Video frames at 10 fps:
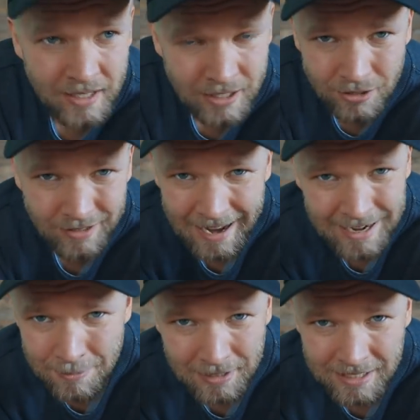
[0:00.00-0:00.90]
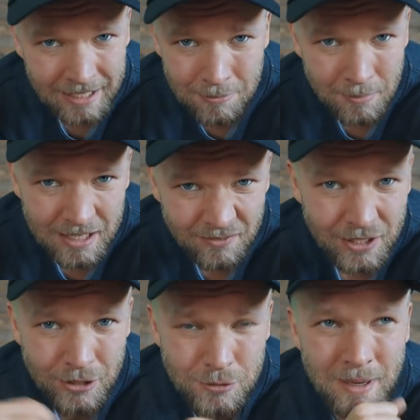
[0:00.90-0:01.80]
Anybody can make videos